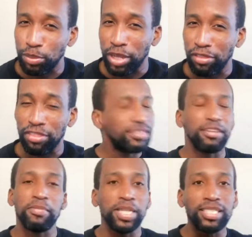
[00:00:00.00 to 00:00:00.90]
month there are
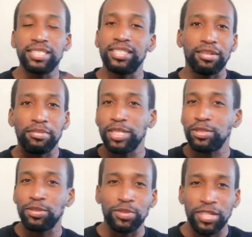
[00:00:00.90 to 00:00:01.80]
months that celebrate
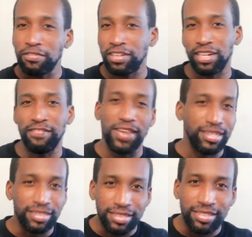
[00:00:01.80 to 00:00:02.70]
two different
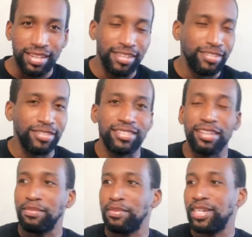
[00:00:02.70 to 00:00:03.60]
events and
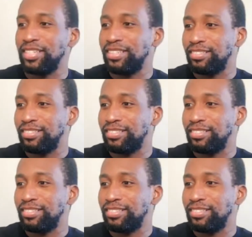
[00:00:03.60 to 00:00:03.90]
celebrate